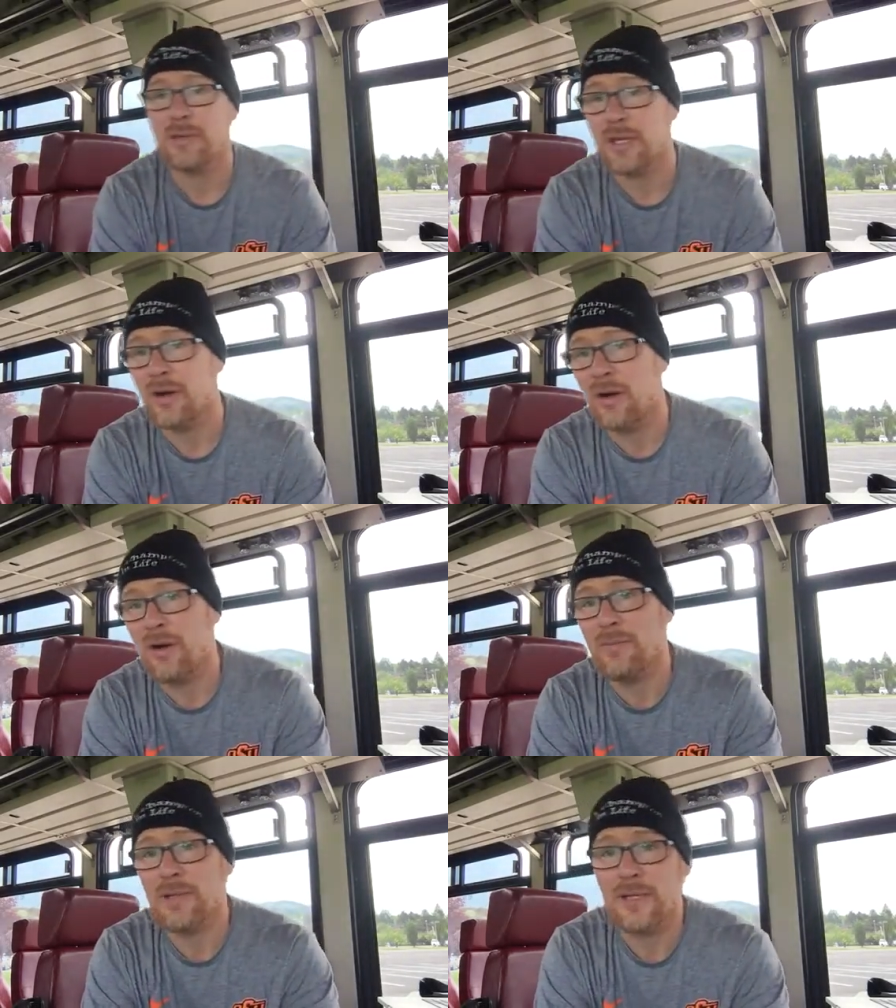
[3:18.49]
We can
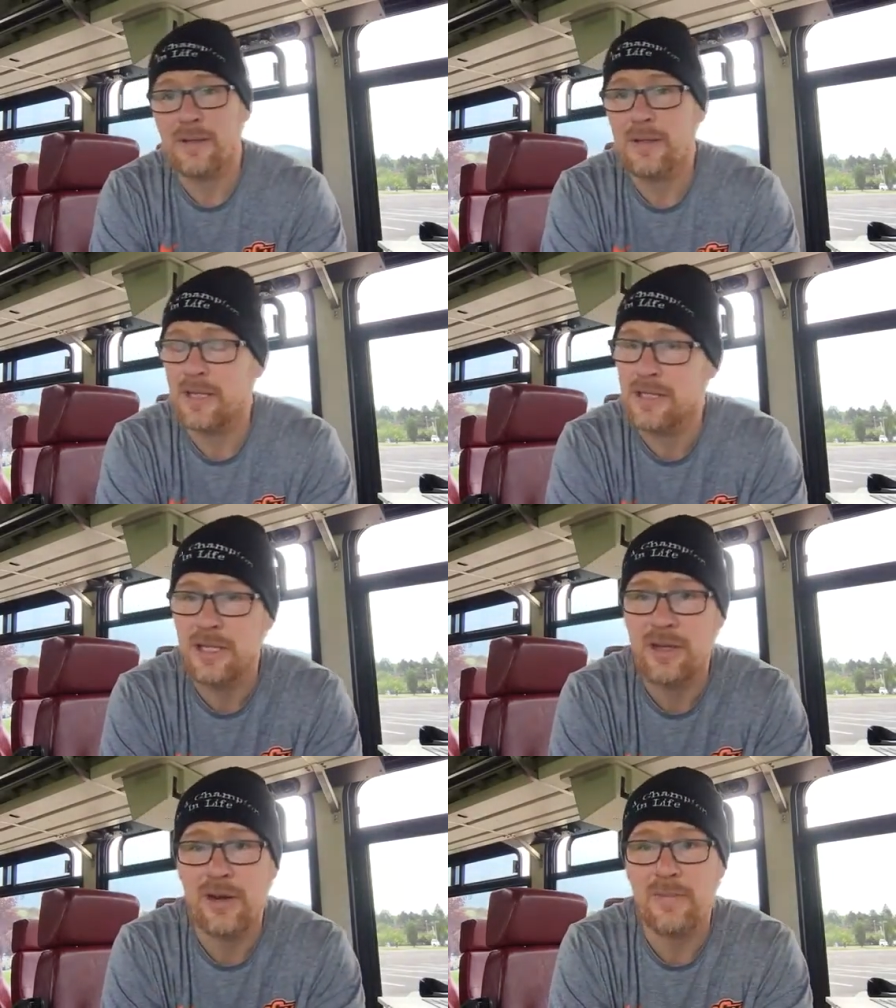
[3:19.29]
all
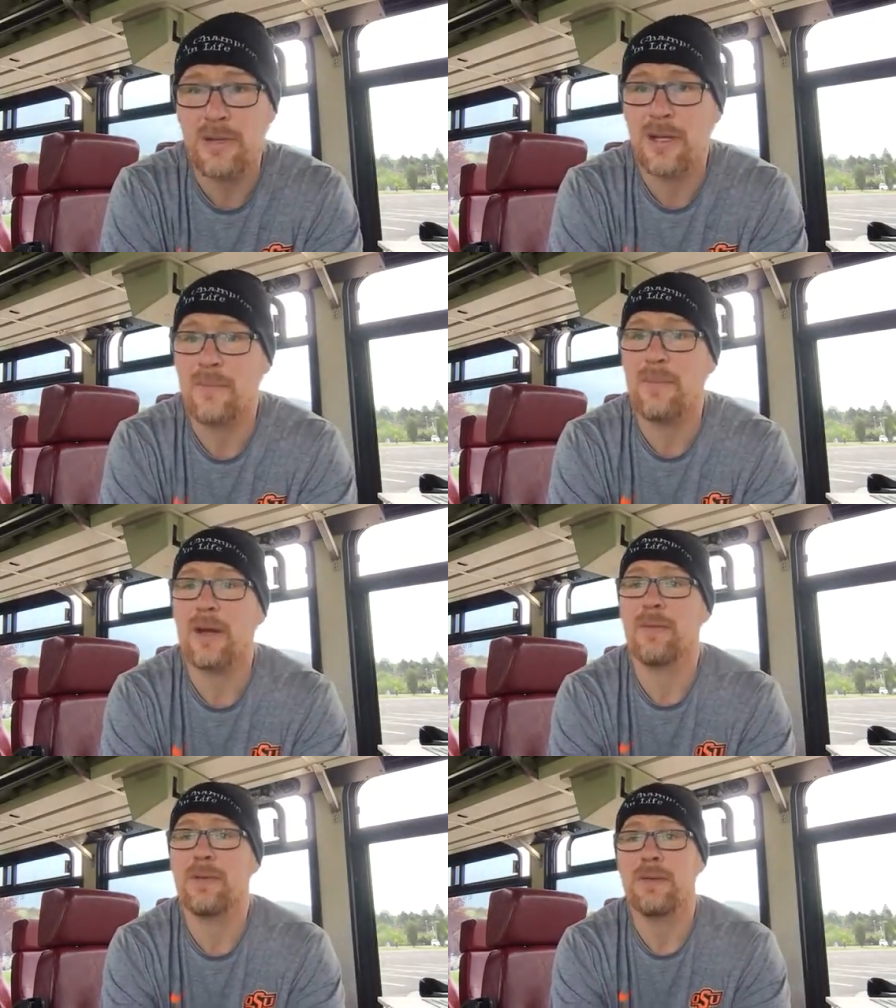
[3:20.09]
continue to become
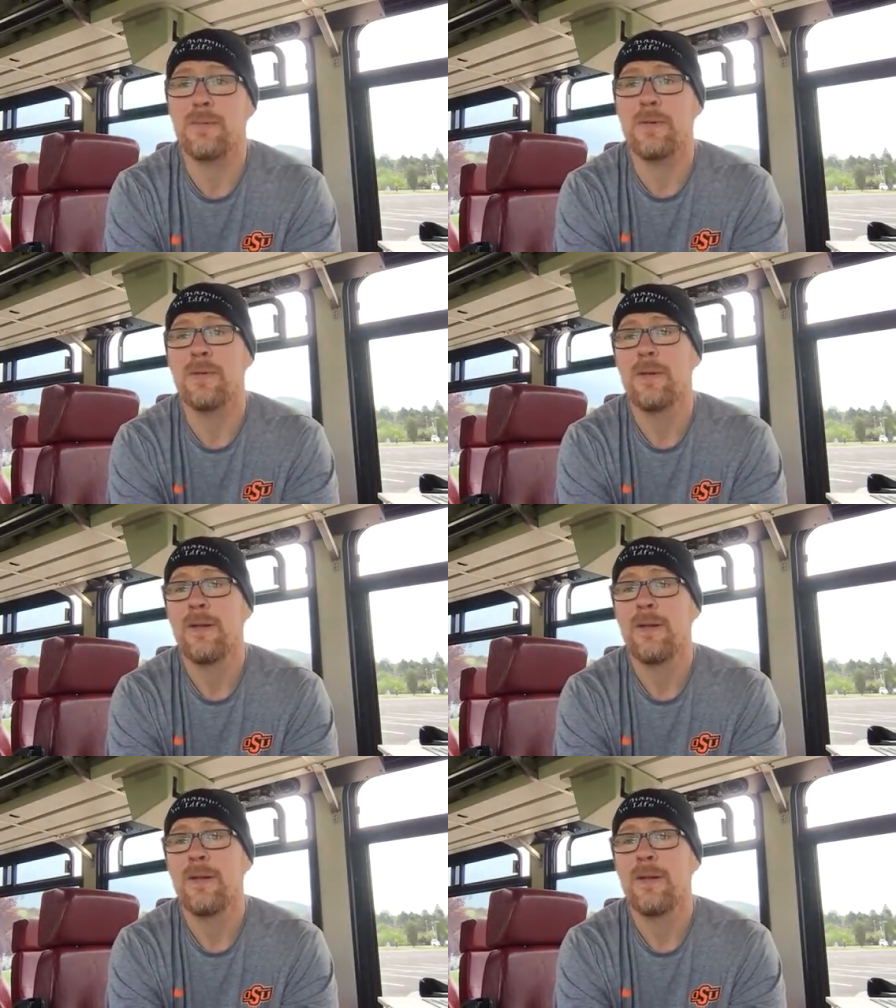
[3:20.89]
better people,